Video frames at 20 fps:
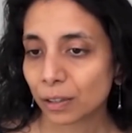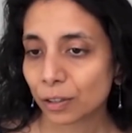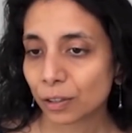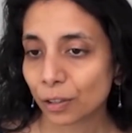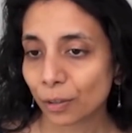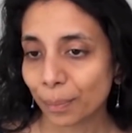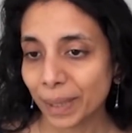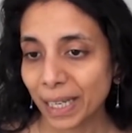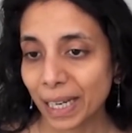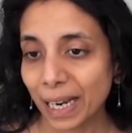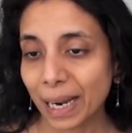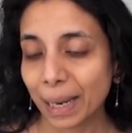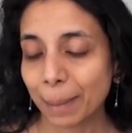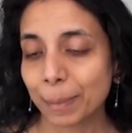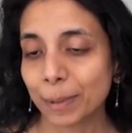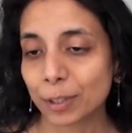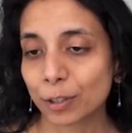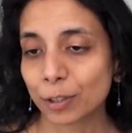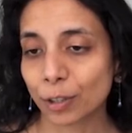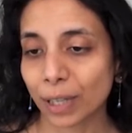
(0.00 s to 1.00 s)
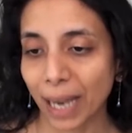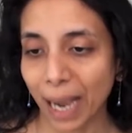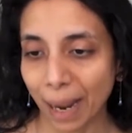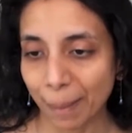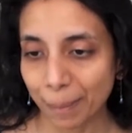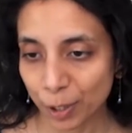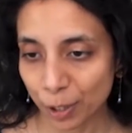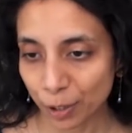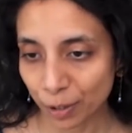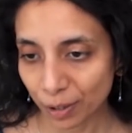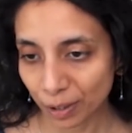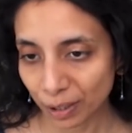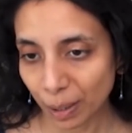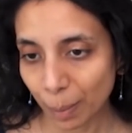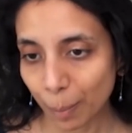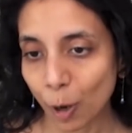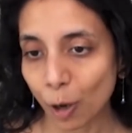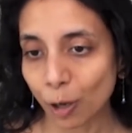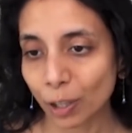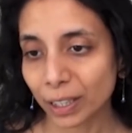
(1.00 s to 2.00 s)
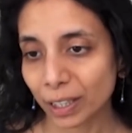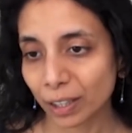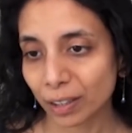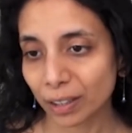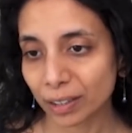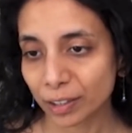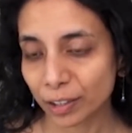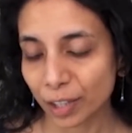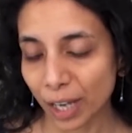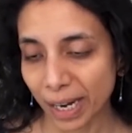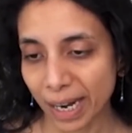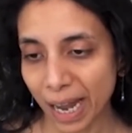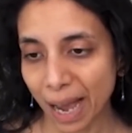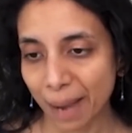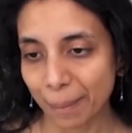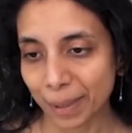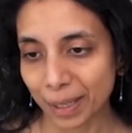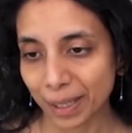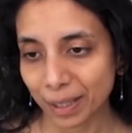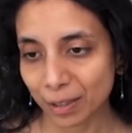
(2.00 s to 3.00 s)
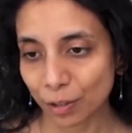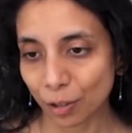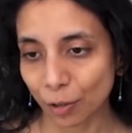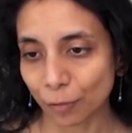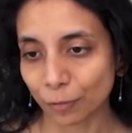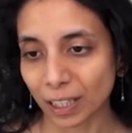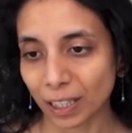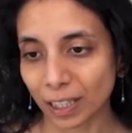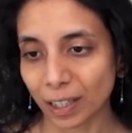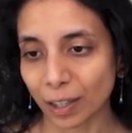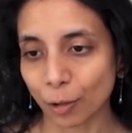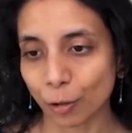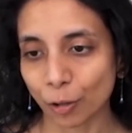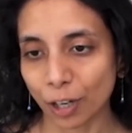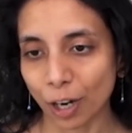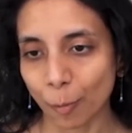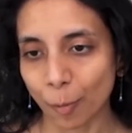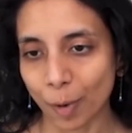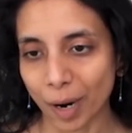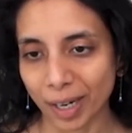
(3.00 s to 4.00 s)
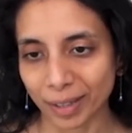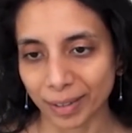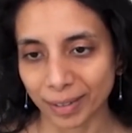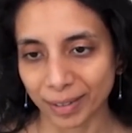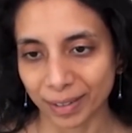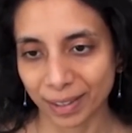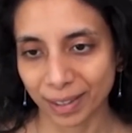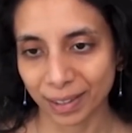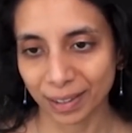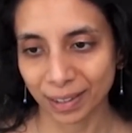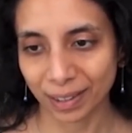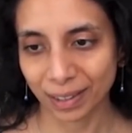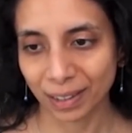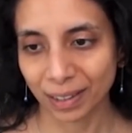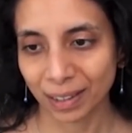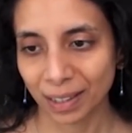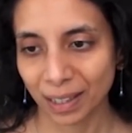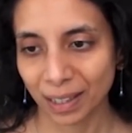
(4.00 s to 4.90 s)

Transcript: So be able to capture the molecular dynamics of the coronavirus,